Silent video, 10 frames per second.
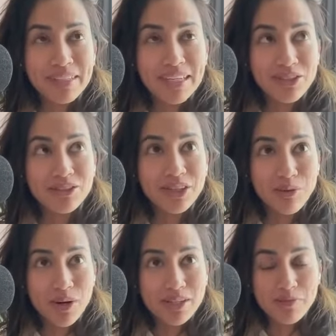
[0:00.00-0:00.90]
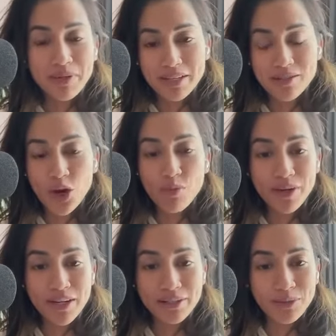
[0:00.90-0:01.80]
It literally was because
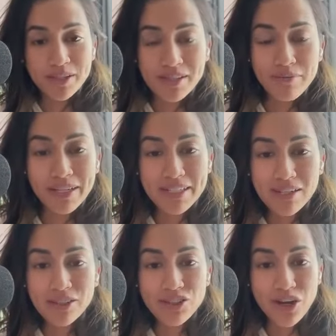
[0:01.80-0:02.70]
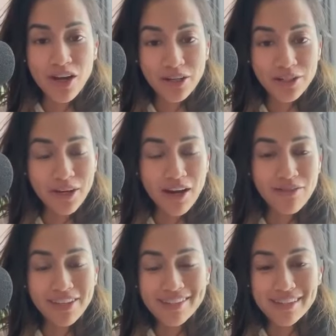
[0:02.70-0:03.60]
Oprah was a big deal in Chicago,
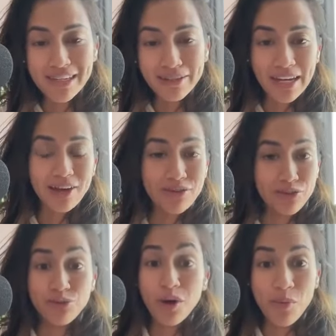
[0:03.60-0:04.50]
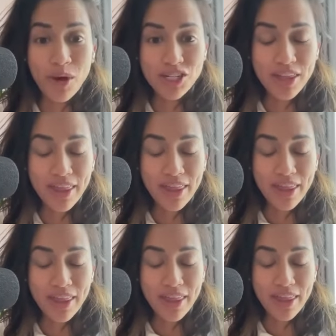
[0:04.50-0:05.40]
obviously. And I grew up watching that.
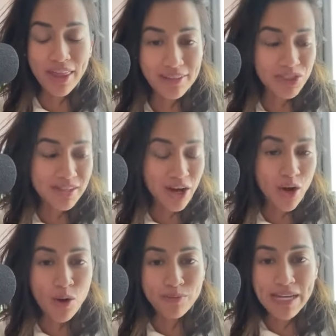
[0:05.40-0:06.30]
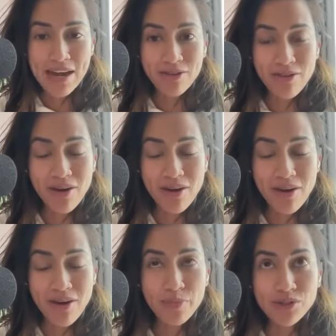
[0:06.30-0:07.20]
She's like, you know, hometown.
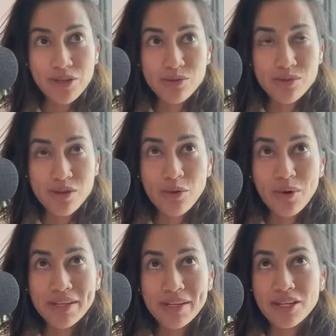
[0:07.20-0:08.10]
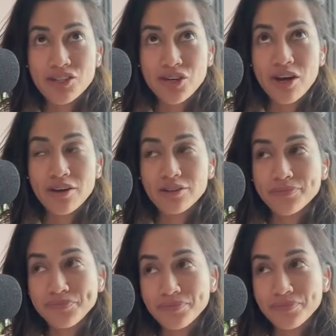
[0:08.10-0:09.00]
Harpo Studios was on the west side of
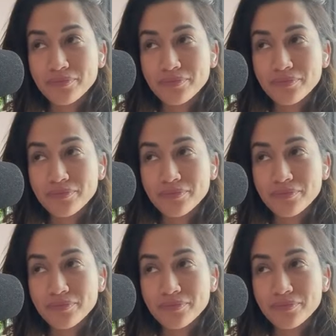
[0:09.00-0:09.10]
Chicago.